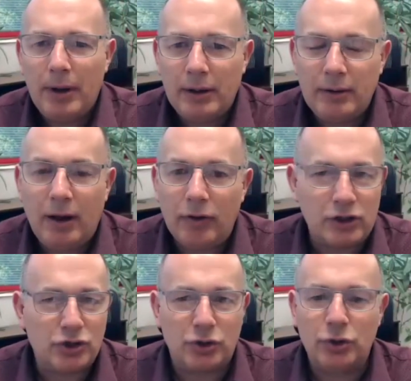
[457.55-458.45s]
But
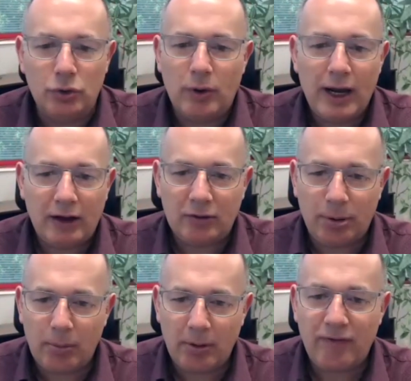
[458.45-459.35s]
the true rate is
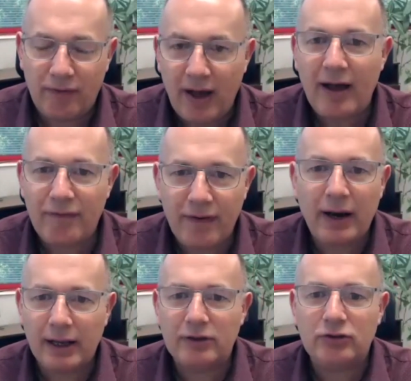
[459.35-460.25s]
probably far,
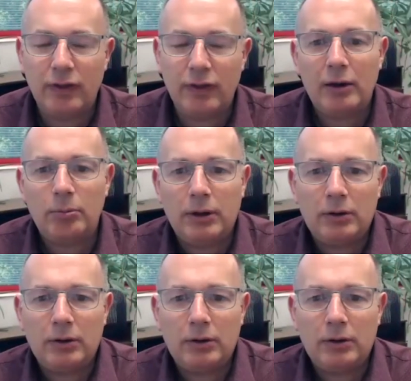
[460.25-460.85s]
far less than that.